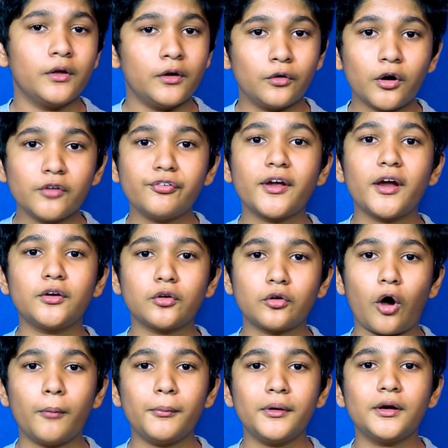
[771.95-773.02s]
Don't forget to
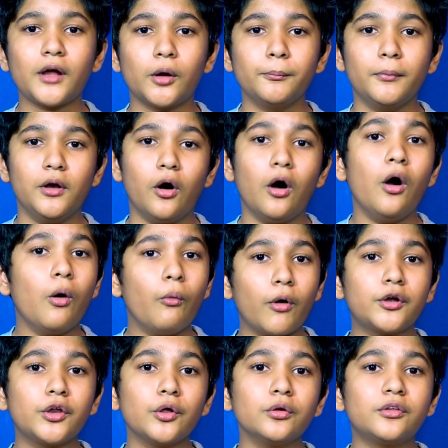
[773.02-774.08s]
comment down below
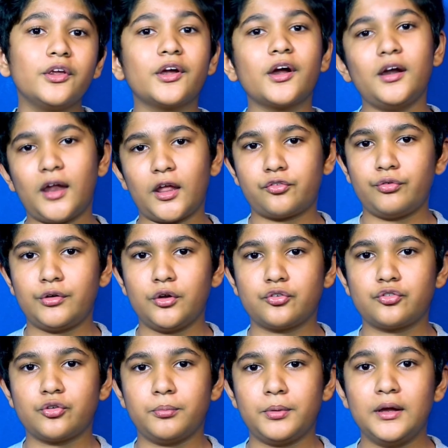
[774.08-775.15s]
what you think our next video
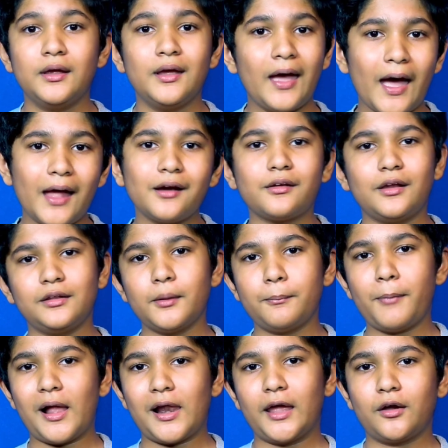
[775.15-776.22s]
should be and ring the
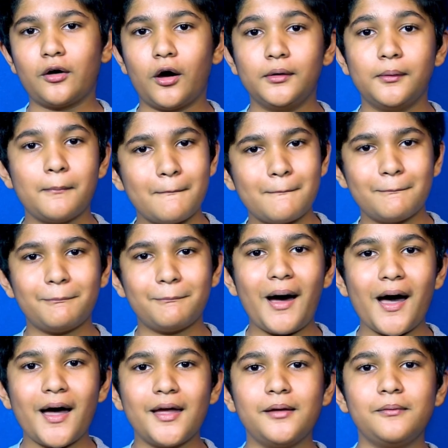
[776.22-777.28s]
bell icon.
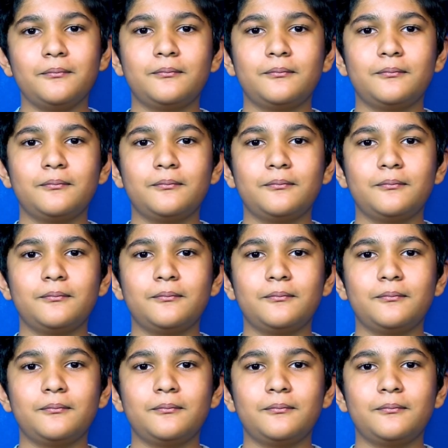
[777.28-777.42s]
Bye!